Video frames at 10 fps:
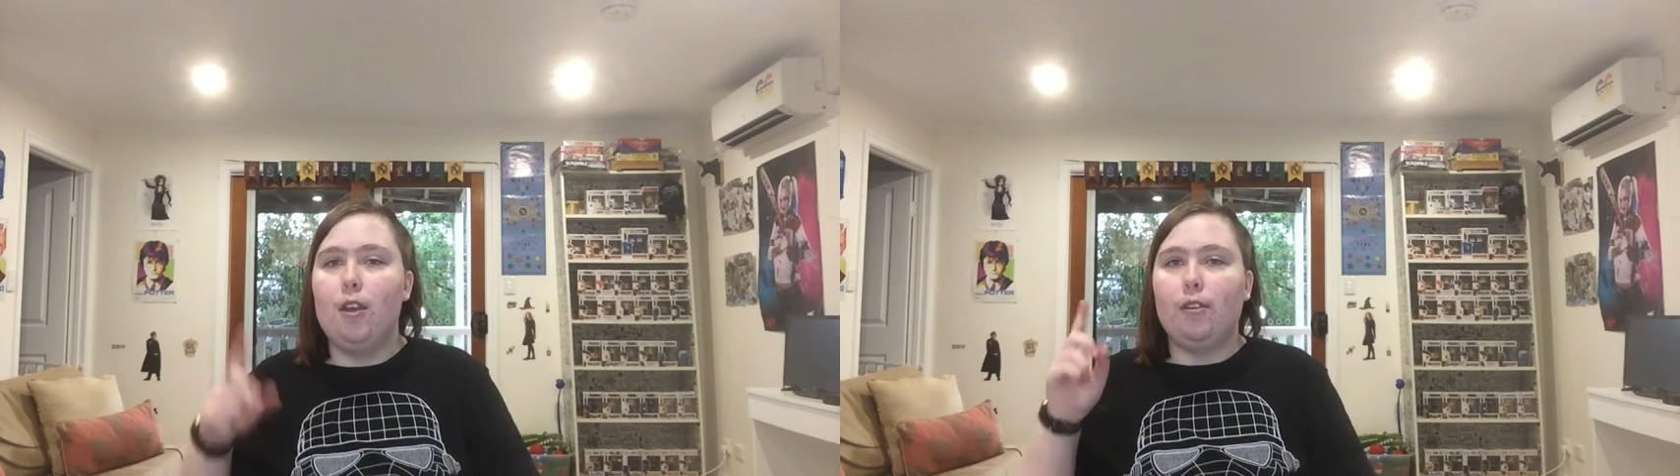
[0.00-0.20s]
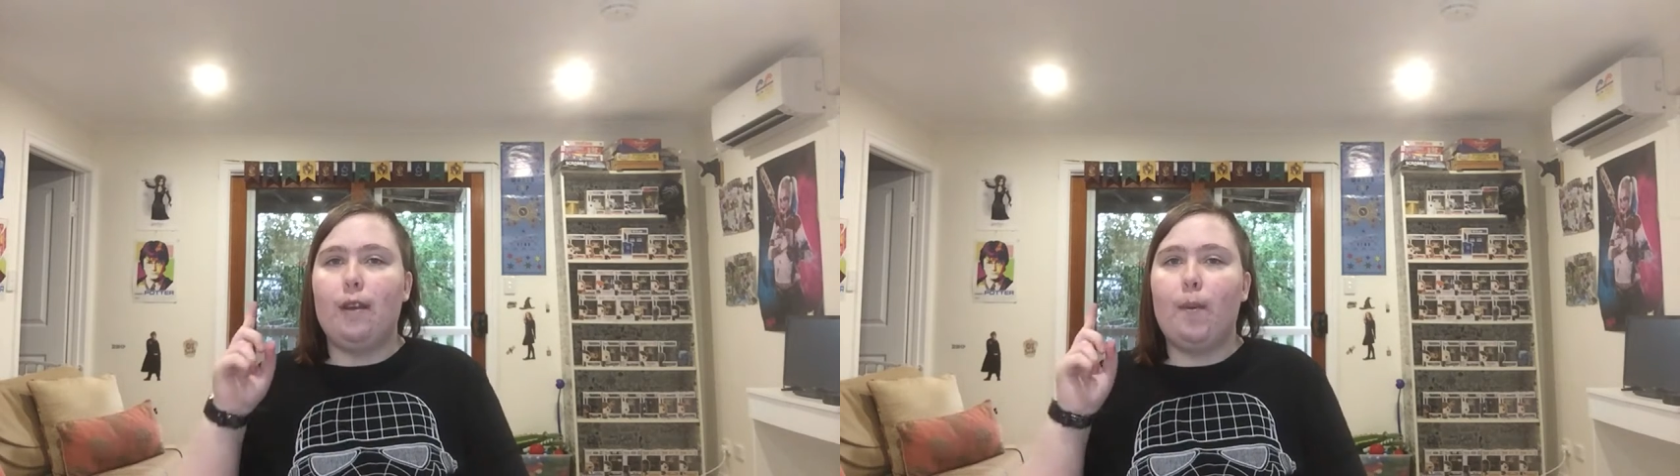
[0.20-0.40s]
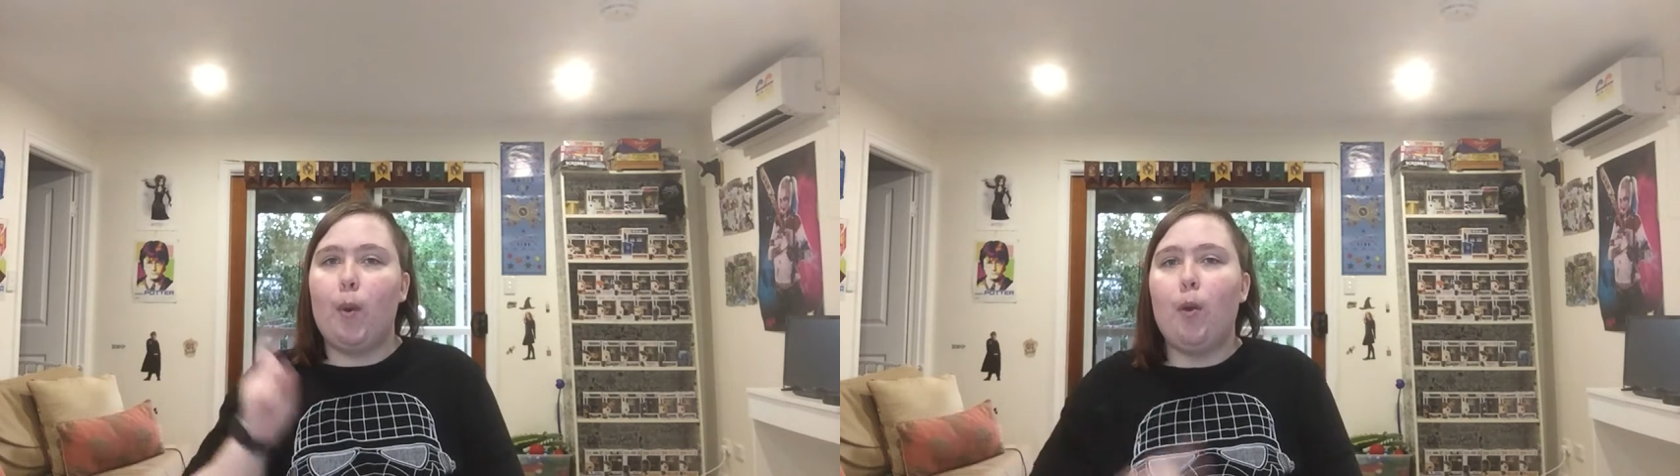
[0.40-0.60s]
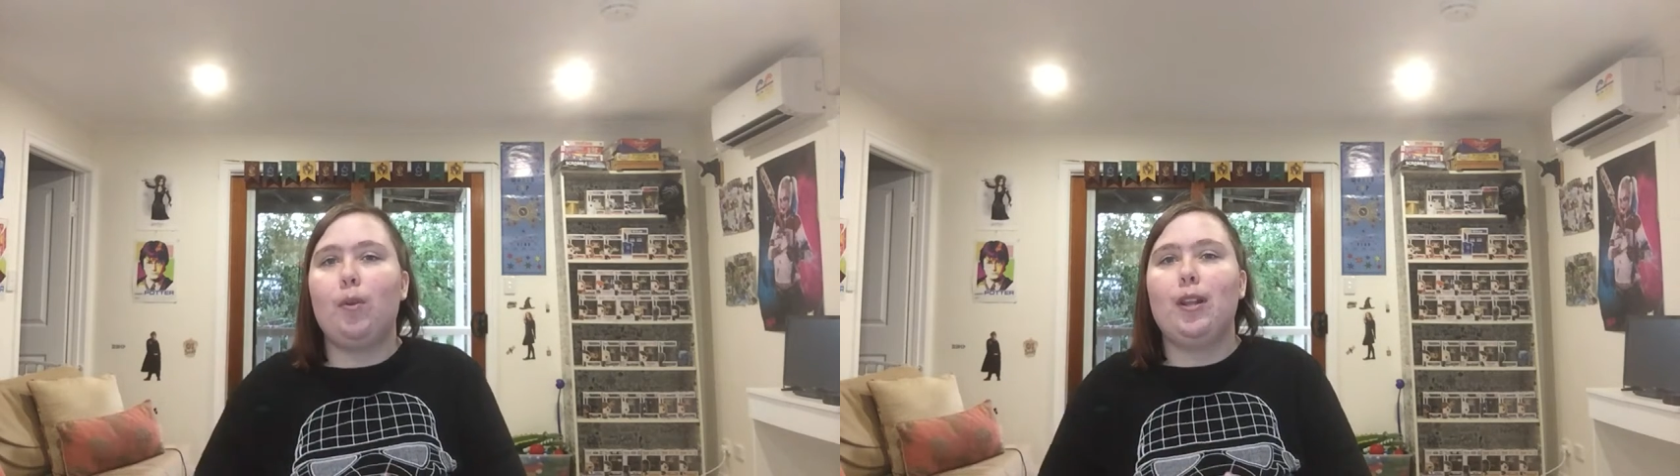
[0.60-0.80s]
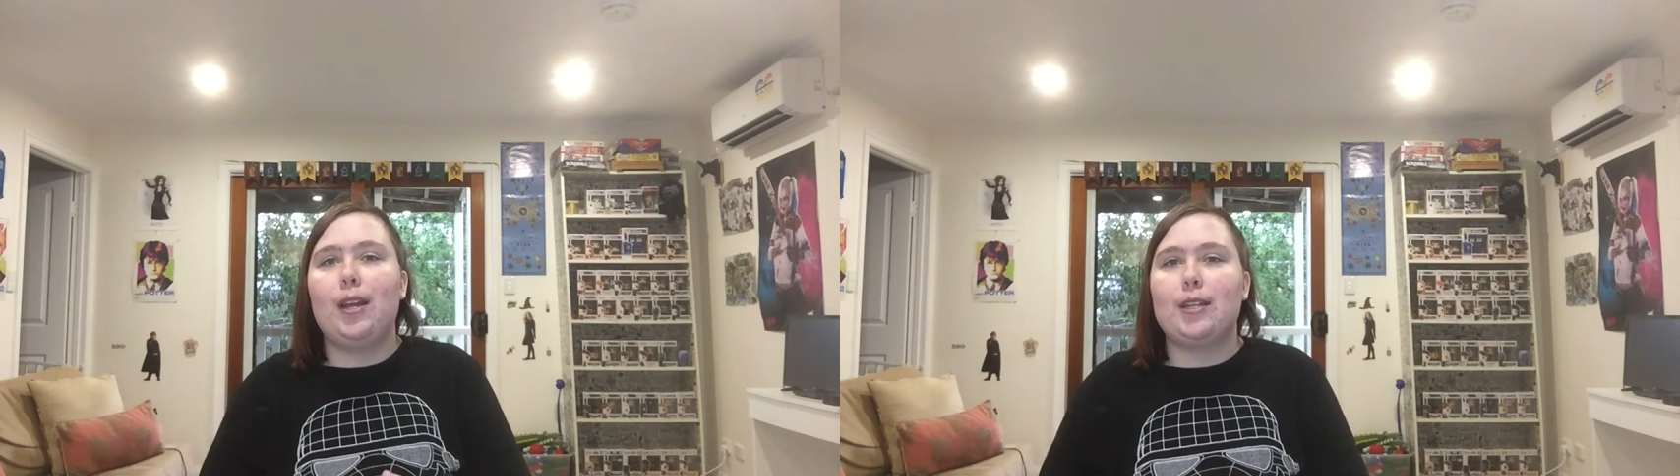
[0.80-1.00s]
So I have a pup
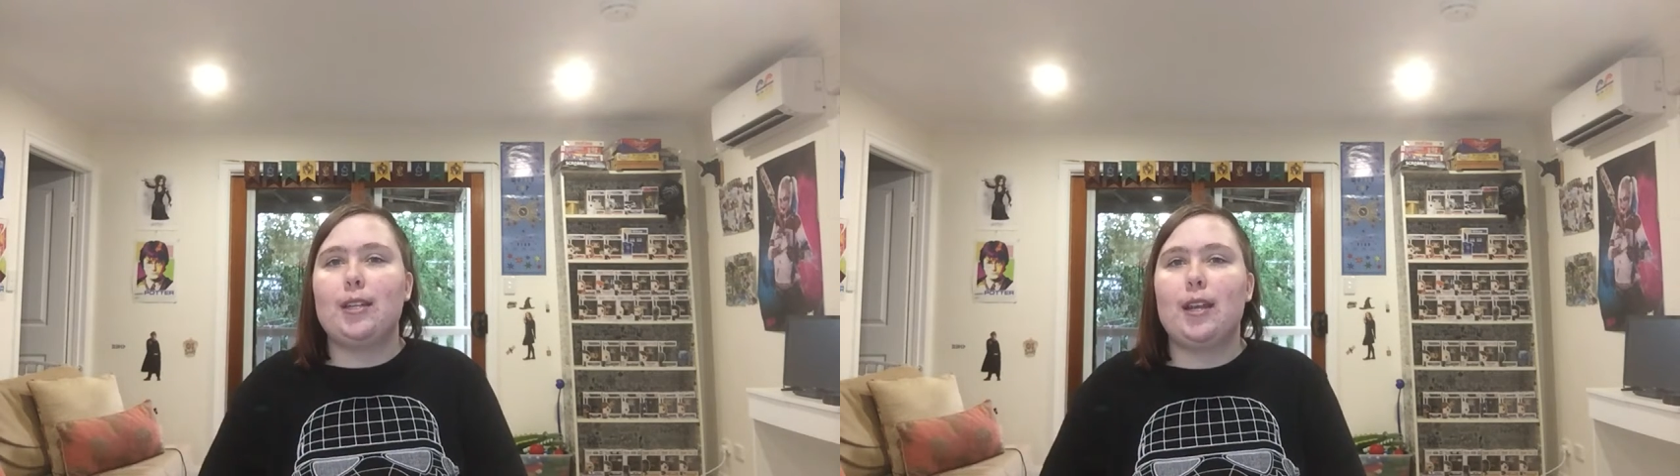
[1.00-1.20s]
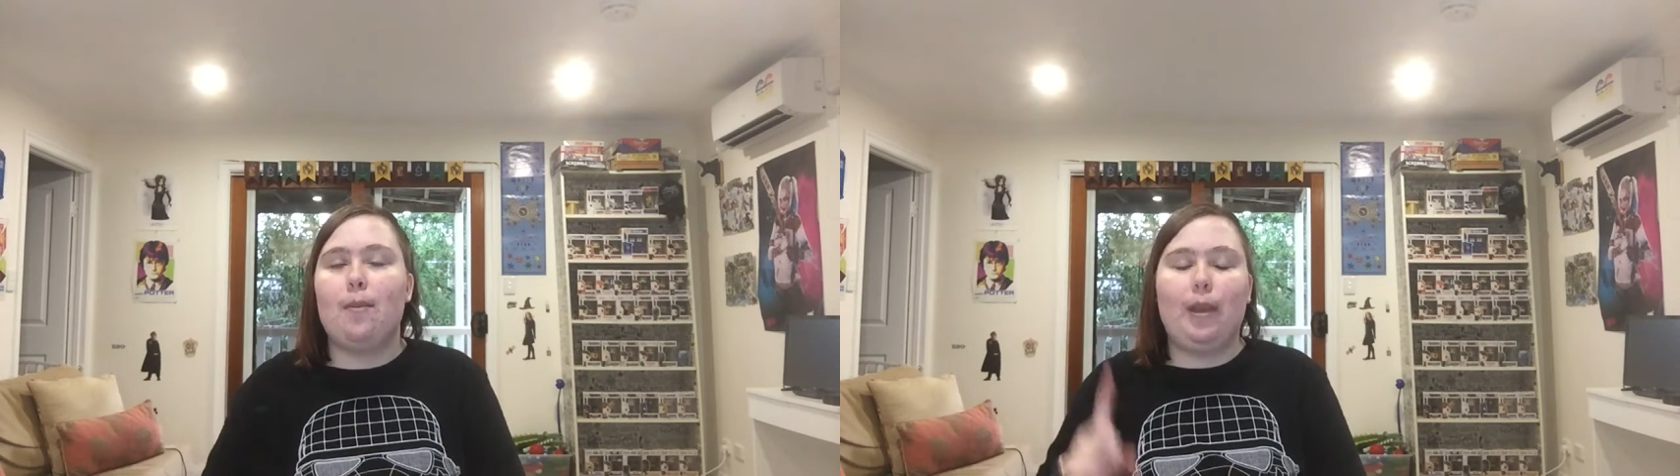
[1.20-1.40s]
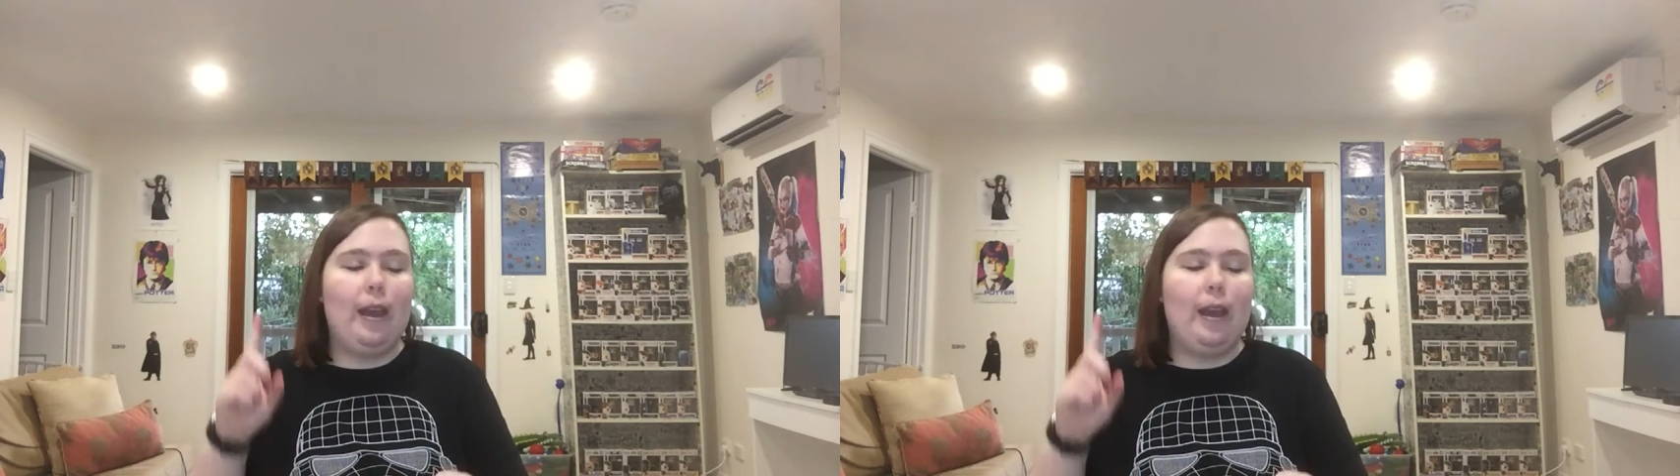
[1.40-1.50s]
collection coming,